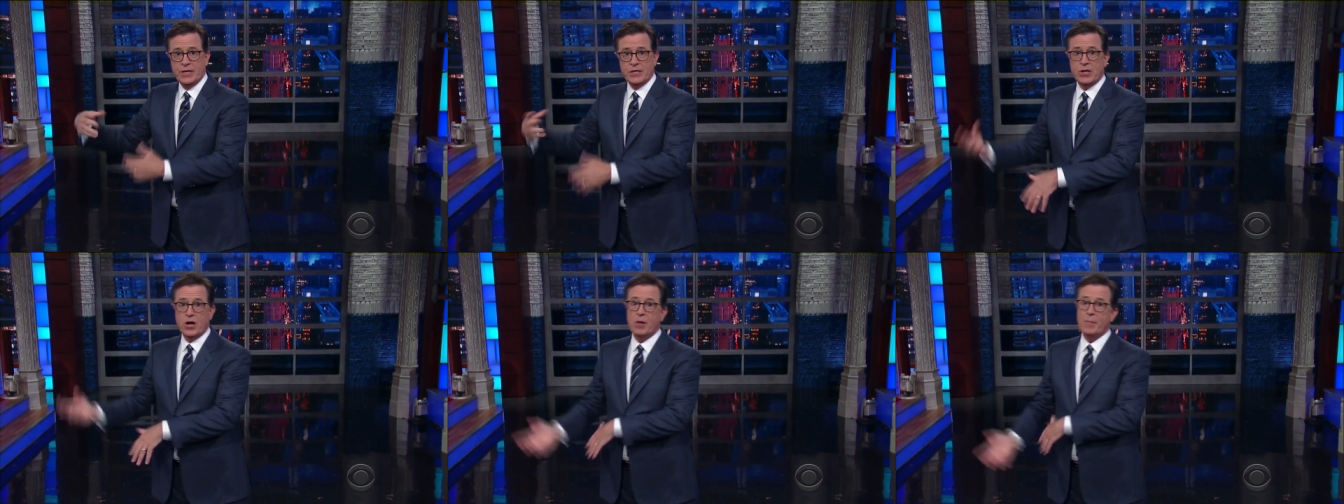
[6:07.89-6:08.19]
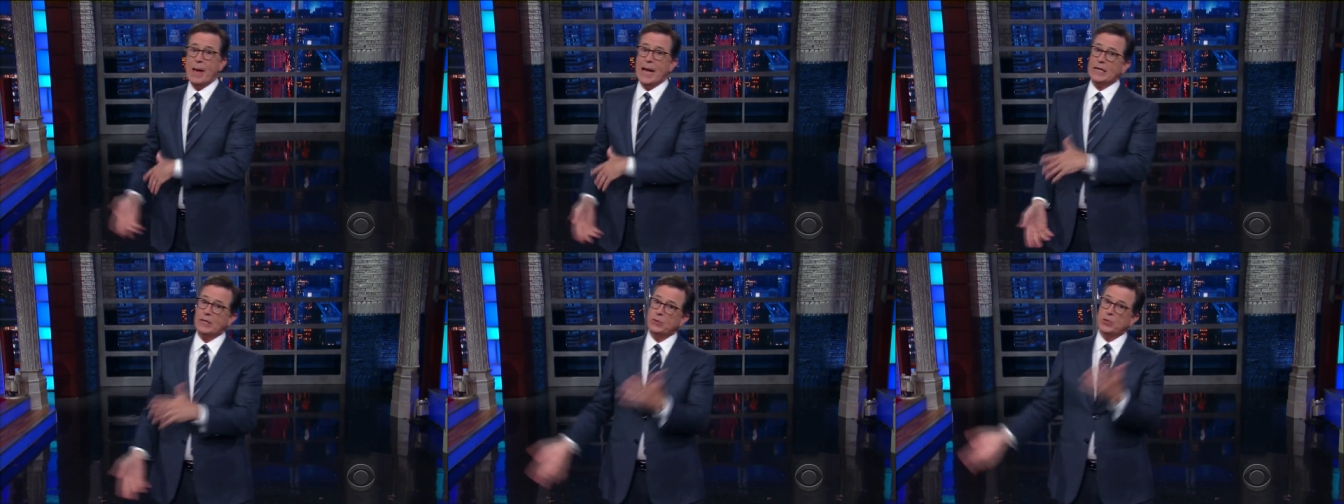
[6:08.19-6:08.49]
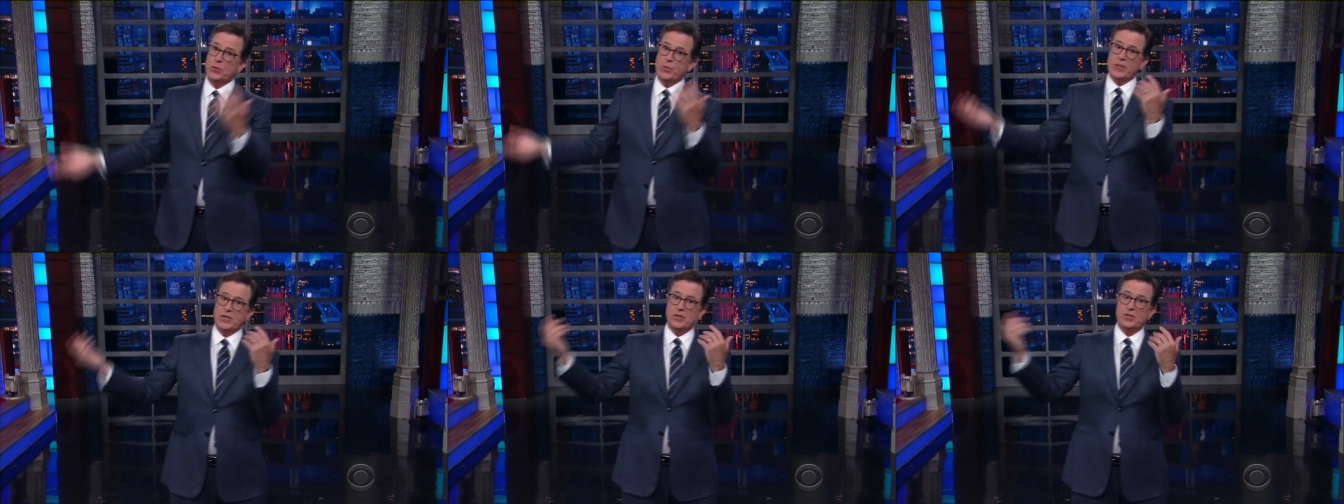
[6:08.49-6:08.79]
He's gone back to
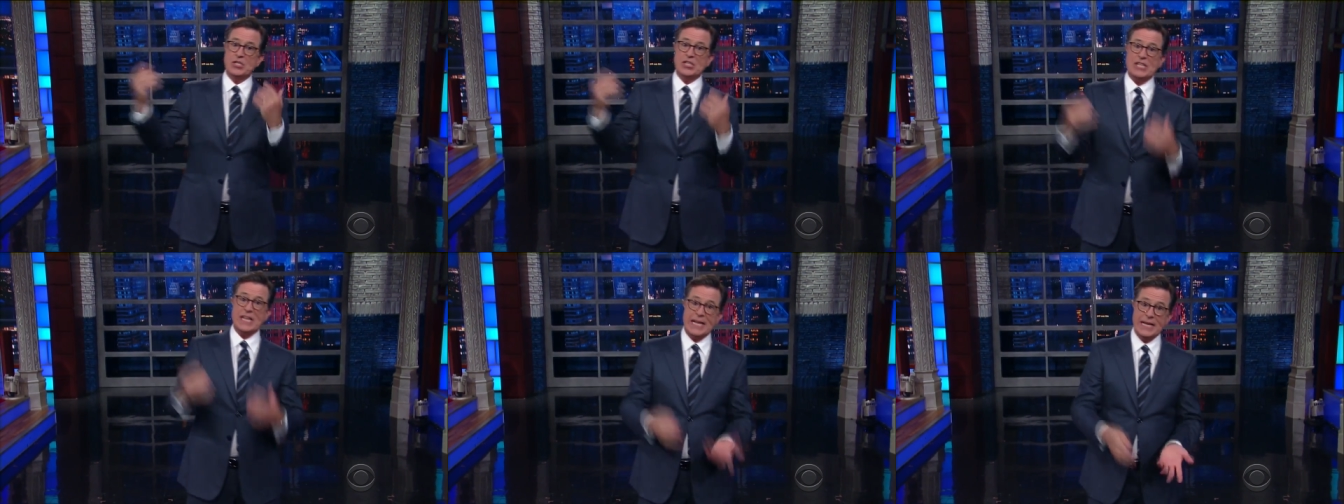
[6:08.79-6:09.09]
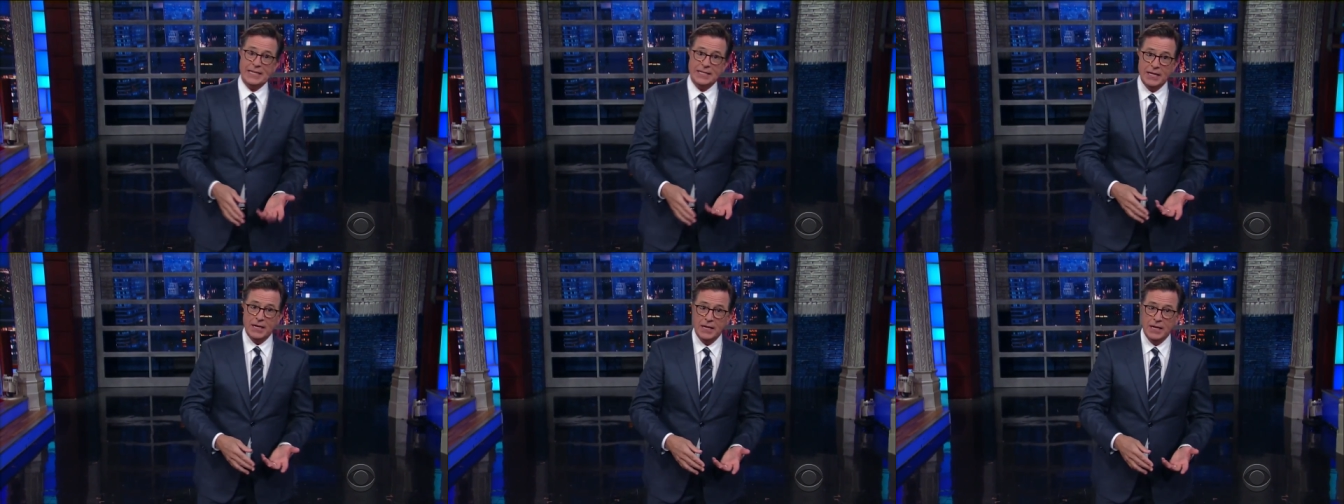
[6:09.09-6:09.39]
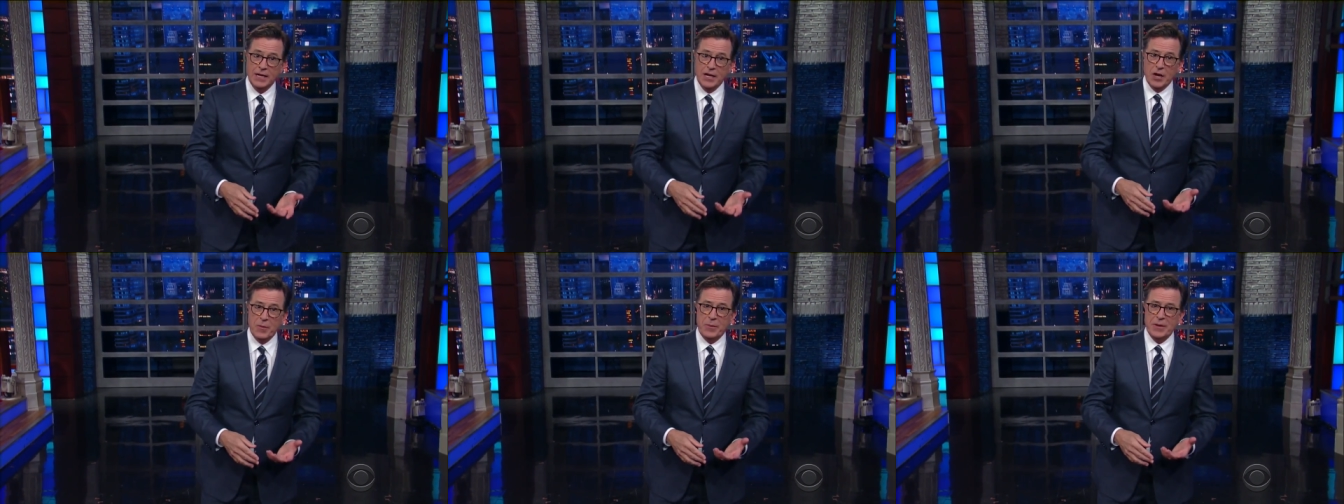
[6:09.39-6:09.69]
his original seat,
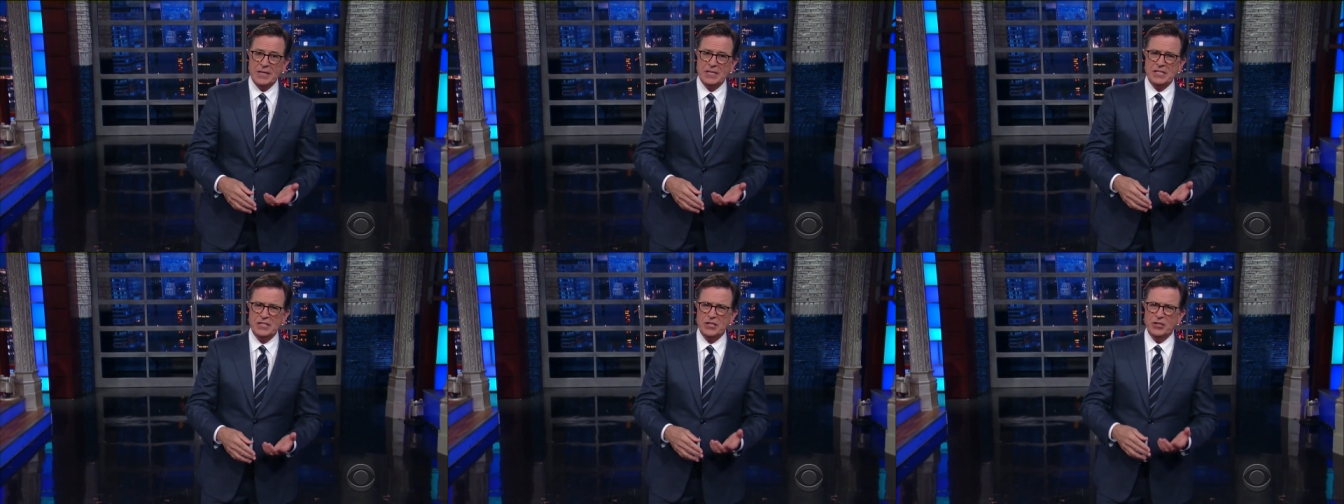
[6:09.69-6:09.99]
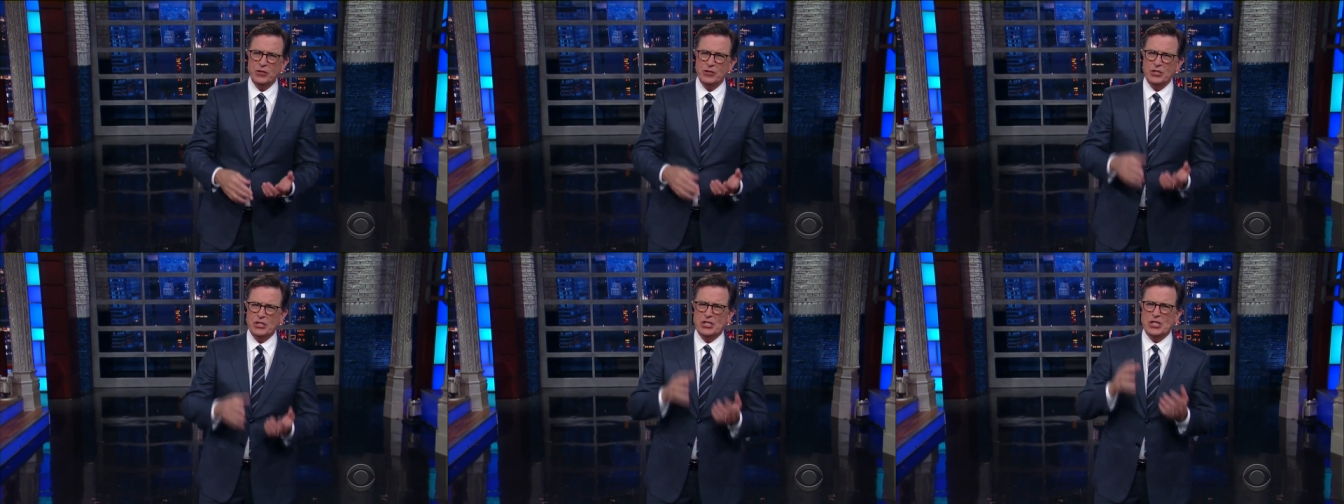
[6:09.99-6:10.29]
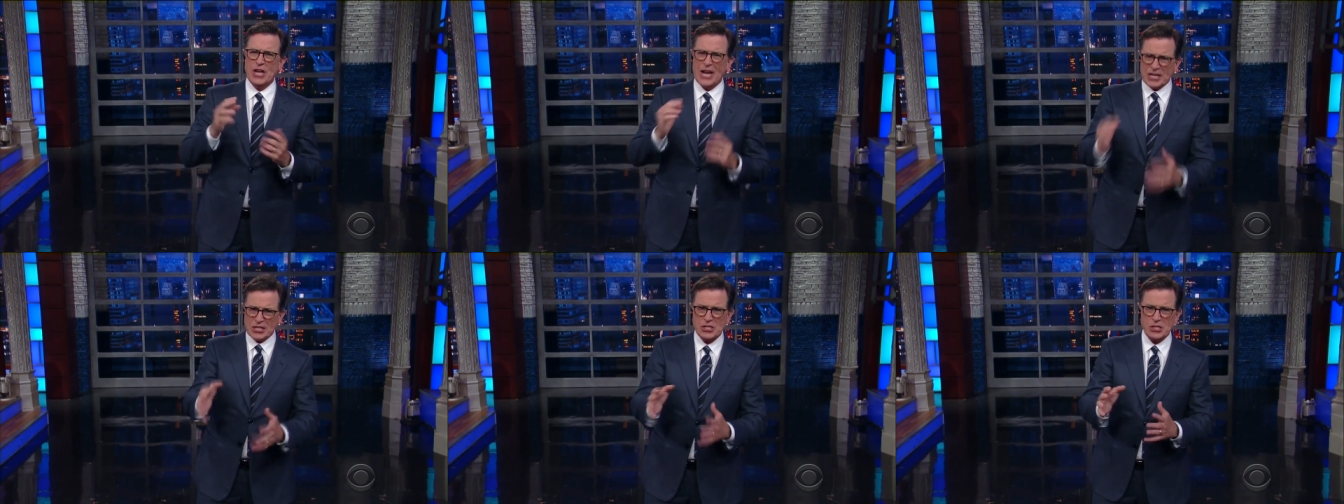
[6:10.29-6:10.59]
but he's still
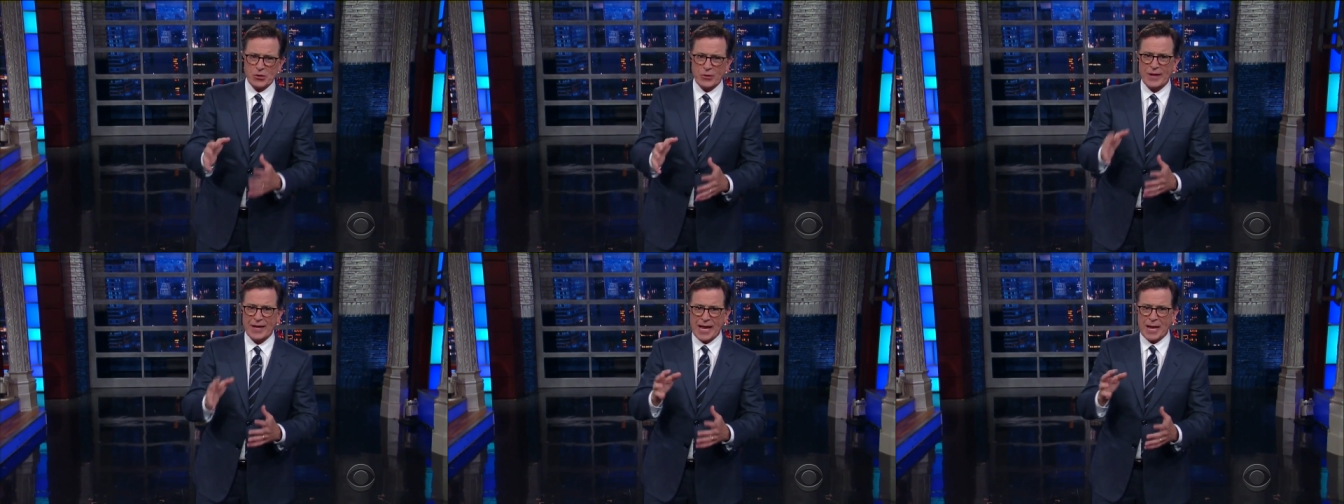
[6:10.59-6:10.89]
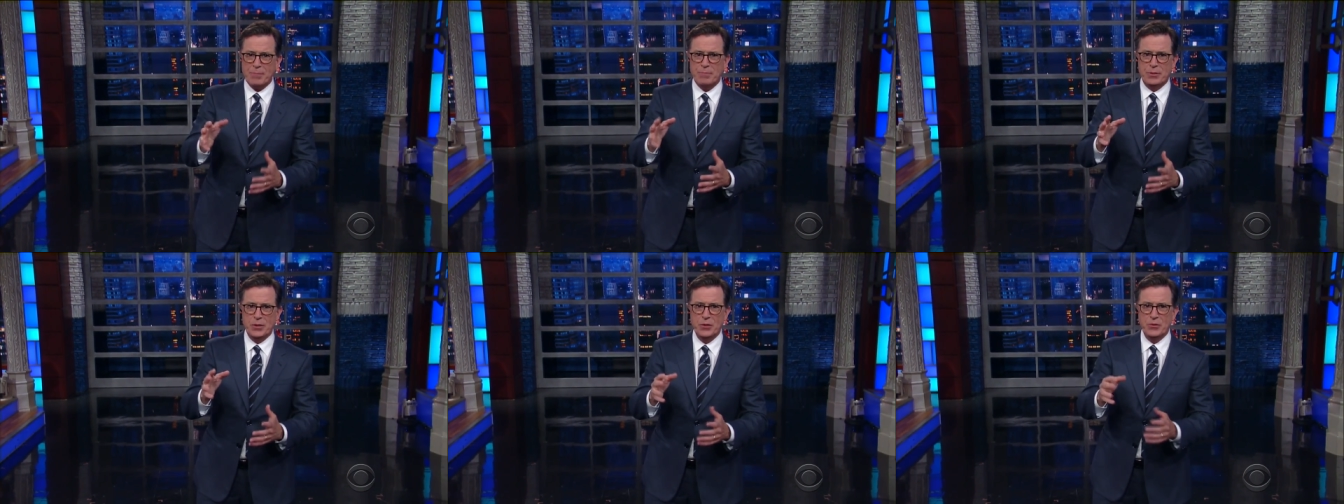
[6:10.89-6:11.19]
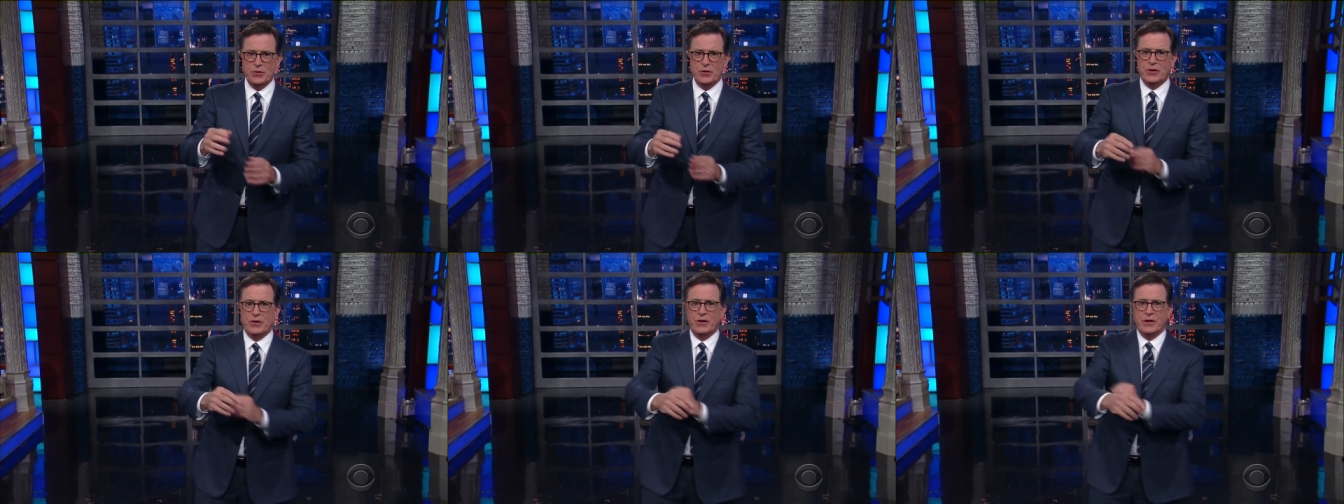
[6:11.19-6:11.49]
gesturing at
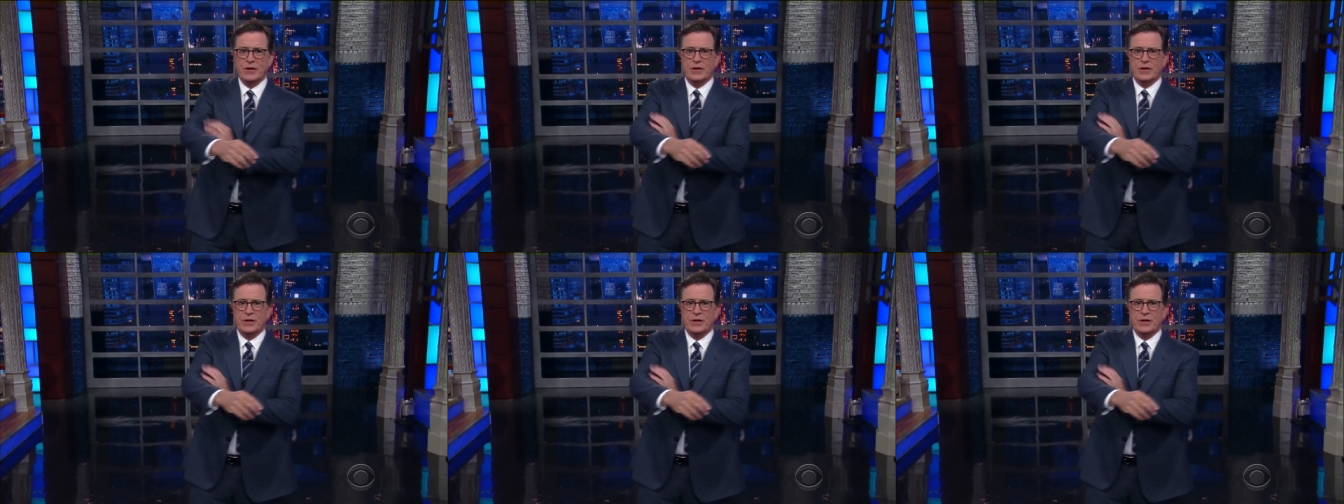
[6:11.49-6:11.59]
Putin.